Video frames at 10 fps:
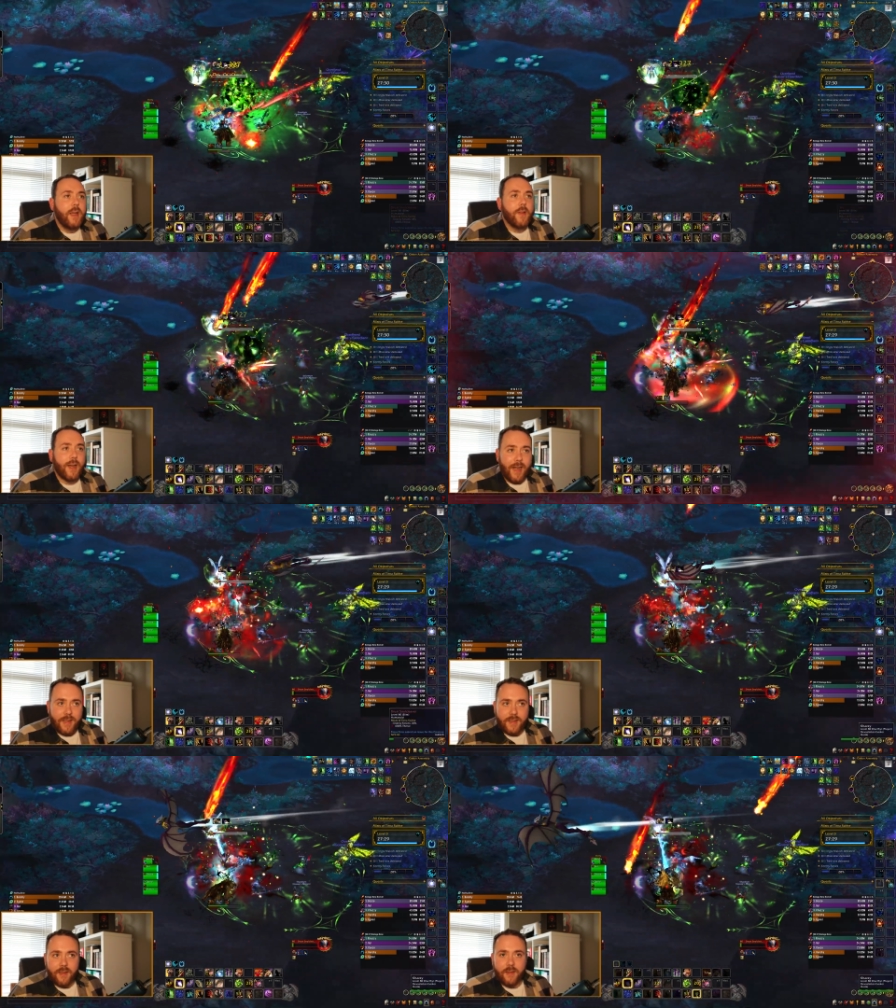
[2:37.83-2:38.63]

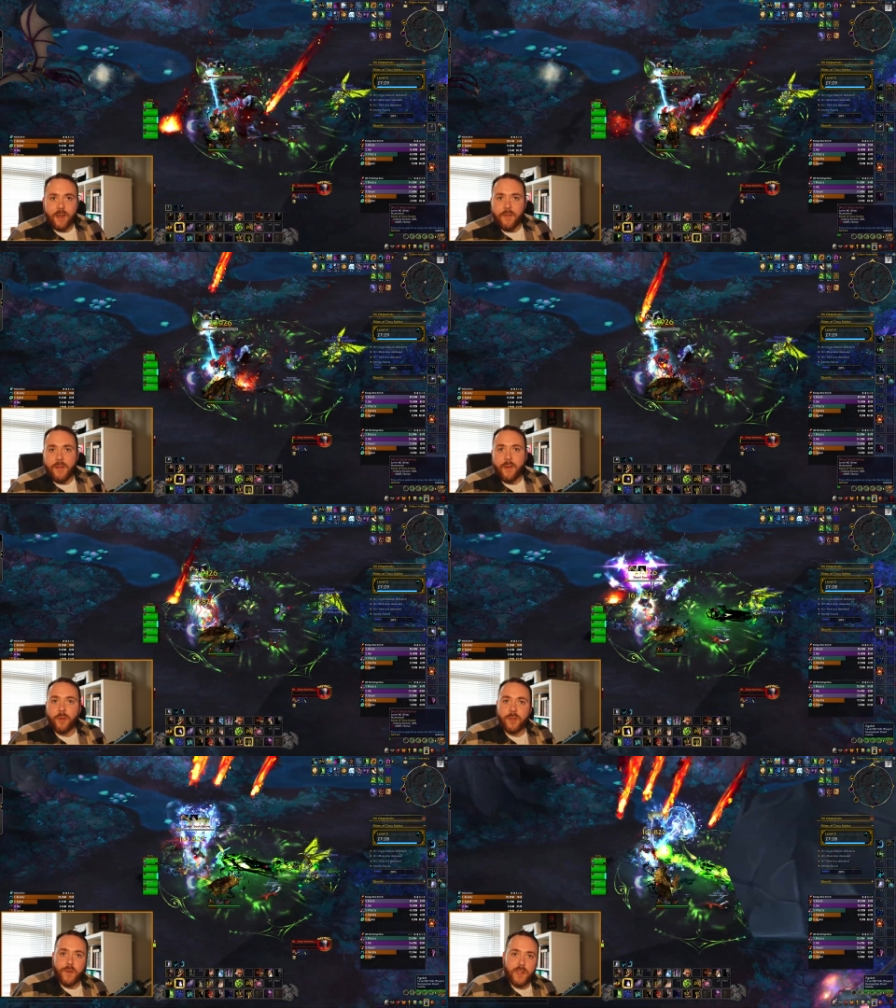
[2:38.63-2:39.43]
class and then
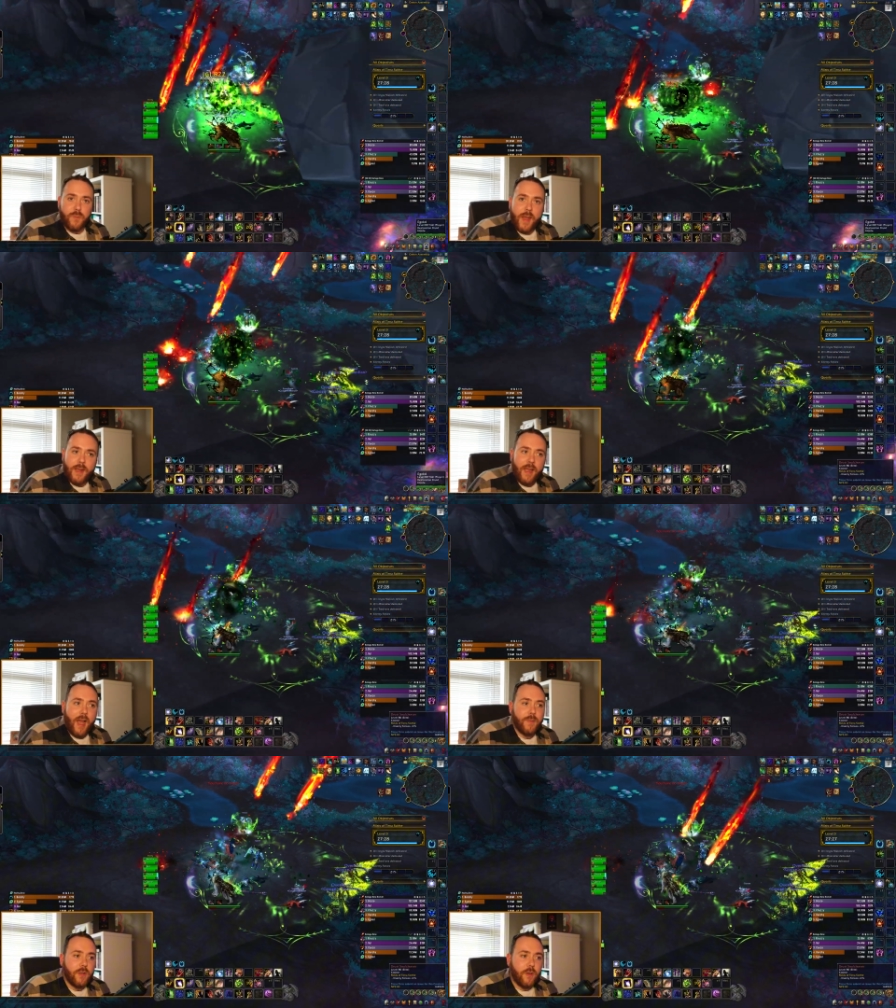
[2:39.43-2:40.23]
also the spec
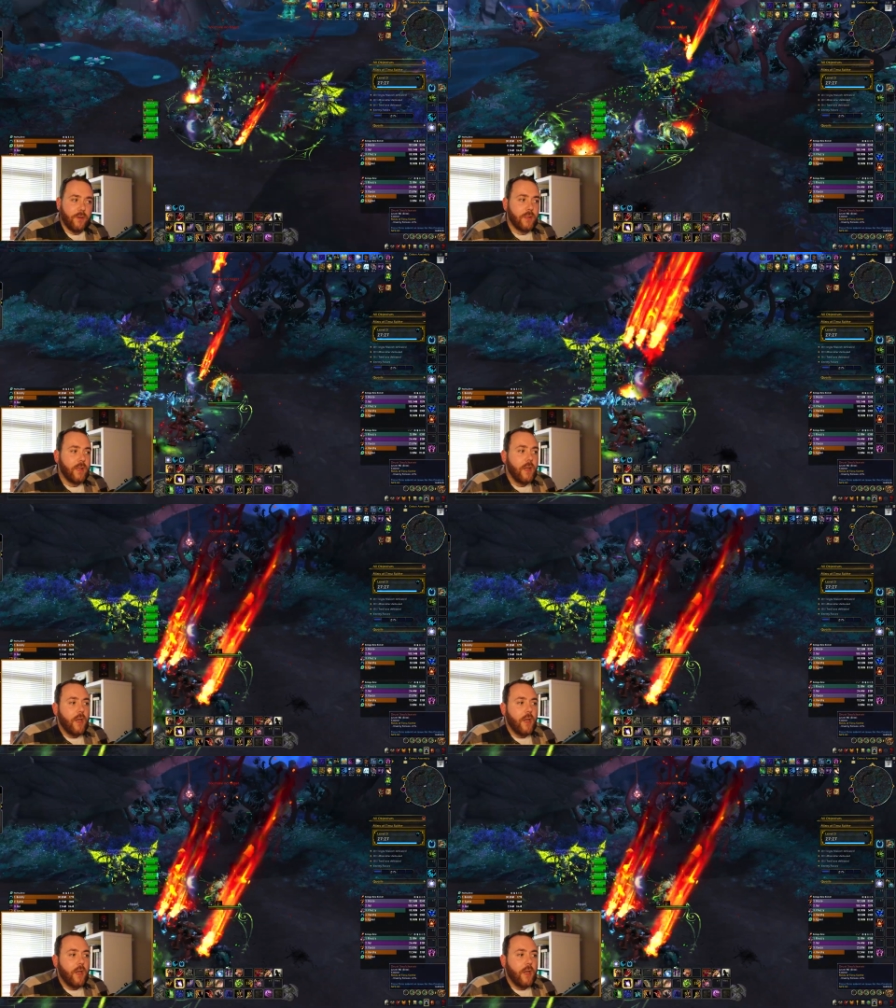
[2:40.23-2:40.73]
capstones,